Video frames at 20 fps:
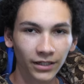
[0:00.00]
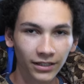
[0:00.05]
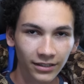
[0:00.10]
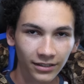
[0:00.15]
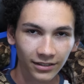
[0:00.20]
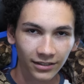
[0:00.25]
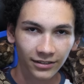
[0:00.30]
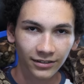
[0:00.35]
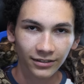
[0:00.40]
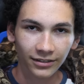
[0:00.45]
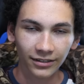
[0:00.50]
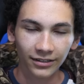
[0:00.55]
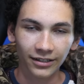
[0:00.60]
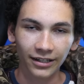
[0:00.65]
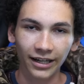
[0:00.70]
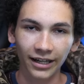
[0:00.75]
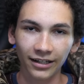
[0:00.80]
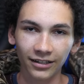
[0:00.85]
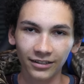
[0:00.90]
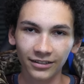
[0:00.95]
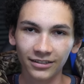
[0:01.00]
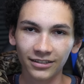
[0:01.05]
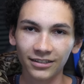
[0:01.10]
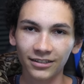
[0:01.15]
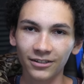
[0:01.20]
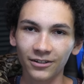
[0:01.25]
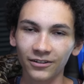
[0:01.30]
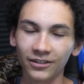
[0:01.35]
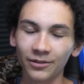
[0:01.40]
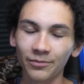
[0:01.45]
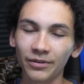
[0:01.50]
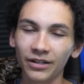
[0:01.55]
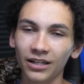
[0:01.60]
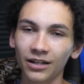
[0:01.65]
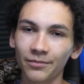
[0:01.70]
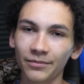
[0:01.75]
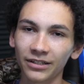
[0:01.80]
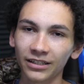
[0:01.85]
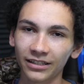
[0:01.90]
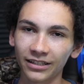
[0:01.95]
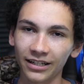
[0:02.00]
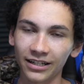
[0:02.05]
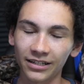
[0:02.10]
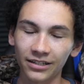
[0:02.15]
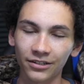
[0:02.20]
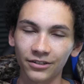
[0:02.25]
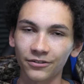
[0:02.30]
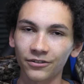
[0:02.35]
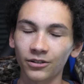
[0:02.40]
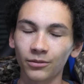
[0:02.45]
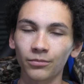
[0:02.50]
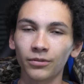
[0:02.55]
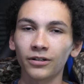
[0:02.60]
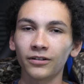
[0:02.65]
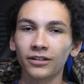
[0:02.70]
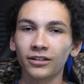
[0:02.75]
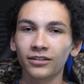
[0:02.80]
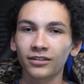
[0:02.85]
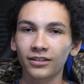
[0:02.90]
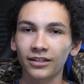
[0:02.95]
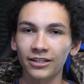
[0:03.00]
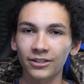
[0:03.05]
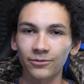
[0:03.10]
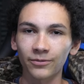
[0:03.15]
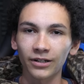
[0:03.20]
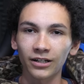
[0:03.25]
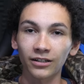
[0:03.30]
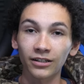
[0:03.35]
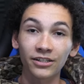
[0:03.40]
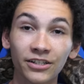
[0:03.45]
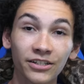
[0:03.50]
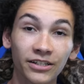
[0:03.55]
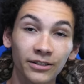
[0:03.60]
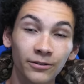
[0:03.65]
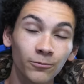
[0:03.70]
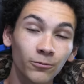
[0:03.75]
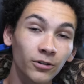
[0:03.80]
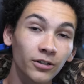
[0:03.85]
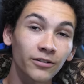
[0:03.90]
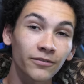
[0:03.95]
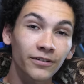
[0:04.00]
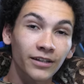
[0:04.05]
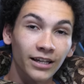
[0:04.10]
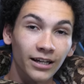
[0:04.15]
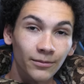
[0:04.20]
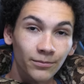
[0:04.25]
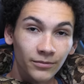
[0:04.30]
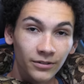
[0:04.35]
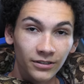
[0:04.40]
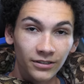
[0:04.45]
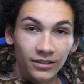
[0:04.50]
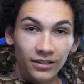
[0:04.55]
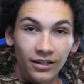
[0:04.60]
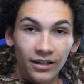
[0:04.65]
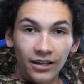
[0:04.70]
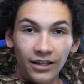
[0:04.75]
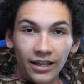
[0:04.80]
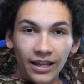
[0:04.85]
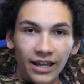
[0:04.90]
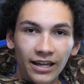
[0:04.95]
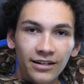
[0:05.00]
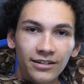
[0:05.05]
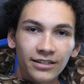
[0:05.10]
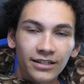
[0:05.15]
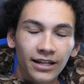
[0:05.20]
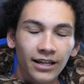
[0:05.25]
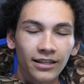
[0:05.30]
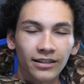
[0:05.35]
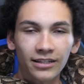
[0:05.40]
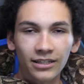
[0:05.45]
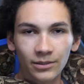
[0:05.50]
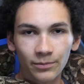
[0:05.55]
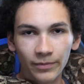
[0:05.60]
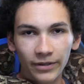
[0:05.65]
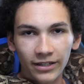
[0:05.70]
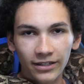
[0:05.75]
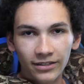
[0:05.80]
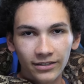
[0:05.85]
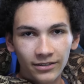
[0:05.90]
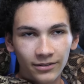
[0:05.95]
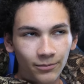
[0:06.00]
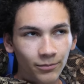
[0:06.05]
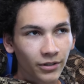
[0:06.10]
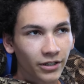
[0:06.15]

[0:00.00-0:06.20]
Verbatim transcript: But Alice started becoming attached to the boa as well, and she would have kept her had she had the space.